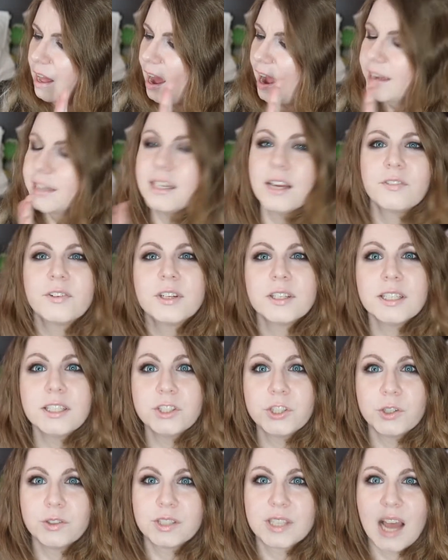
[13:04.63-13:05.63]
I definitely
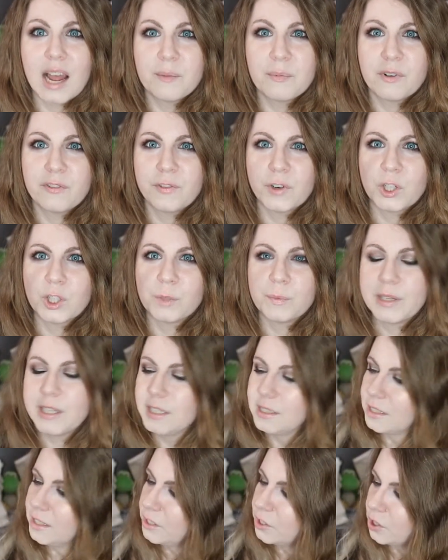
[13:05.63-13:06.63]
chose Kaiba first
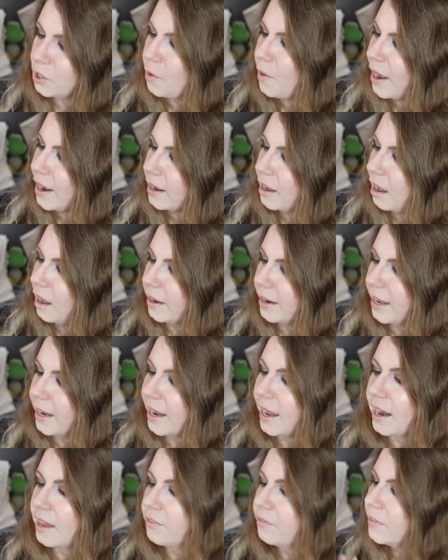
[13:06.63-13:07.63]
because he's so iconic,
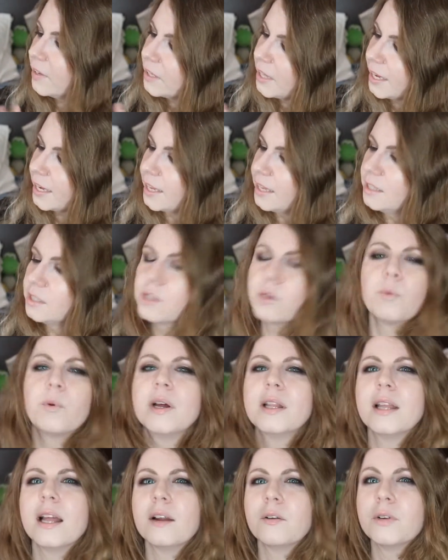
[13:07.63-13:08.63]
and I feel like he's the
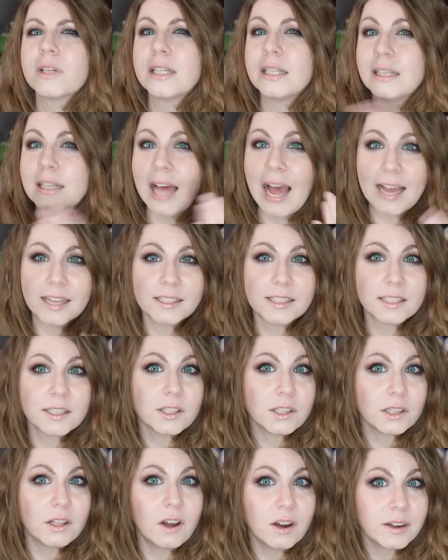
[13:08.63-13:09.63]
one that really lasted the
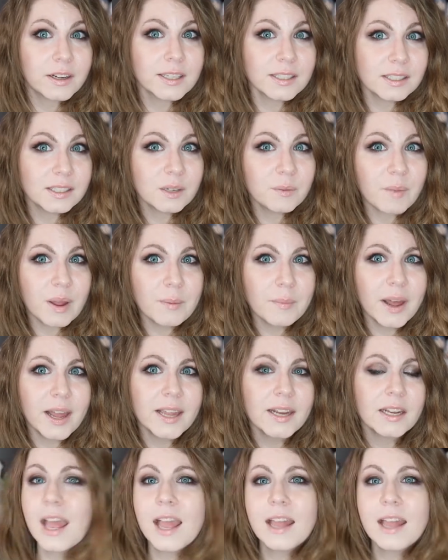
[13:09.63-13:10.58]
longest in my mind.